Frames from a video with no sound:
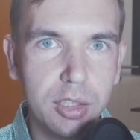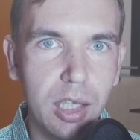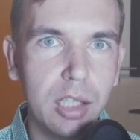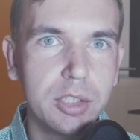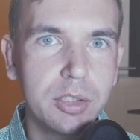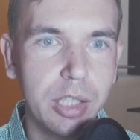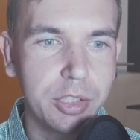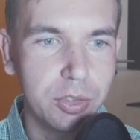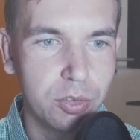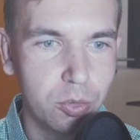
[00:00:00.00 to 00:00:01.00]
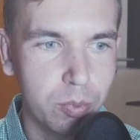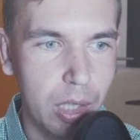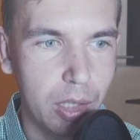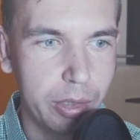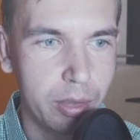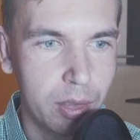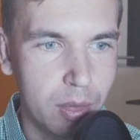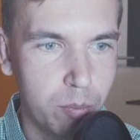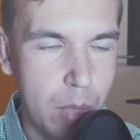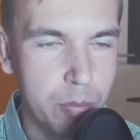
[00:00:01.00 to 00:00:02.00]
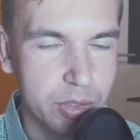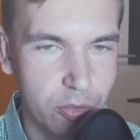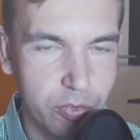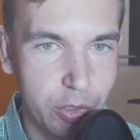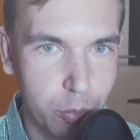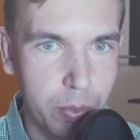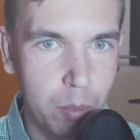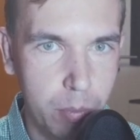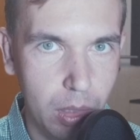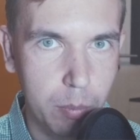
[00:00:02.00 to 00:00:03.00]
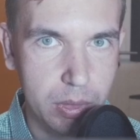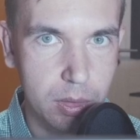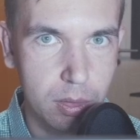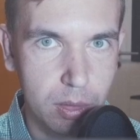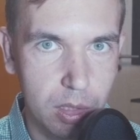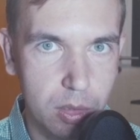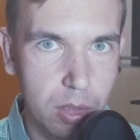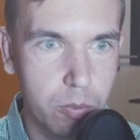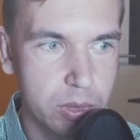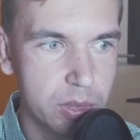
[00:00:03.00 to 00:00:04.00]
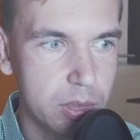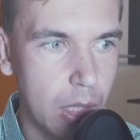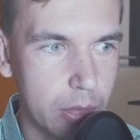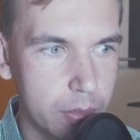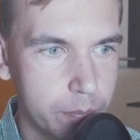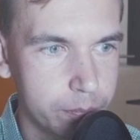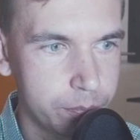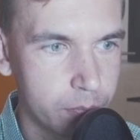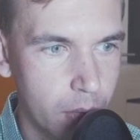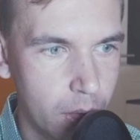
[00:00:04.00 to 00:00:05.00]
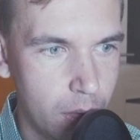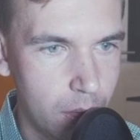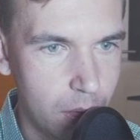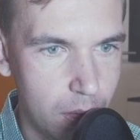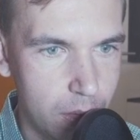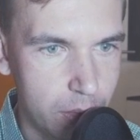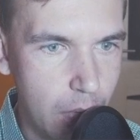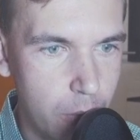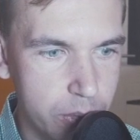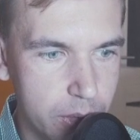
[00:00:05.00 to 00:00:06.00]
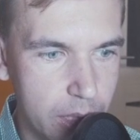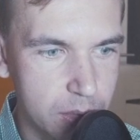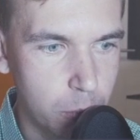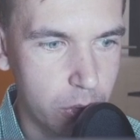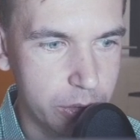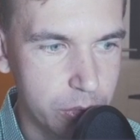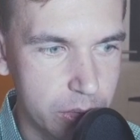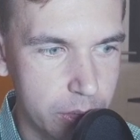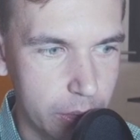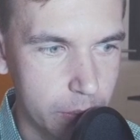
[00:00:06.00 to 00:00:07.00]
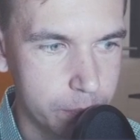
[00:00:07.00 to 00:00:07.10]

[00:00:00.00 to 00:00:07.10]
agitation to my members of the European Parliament. That was the start. Now it gets more interesting.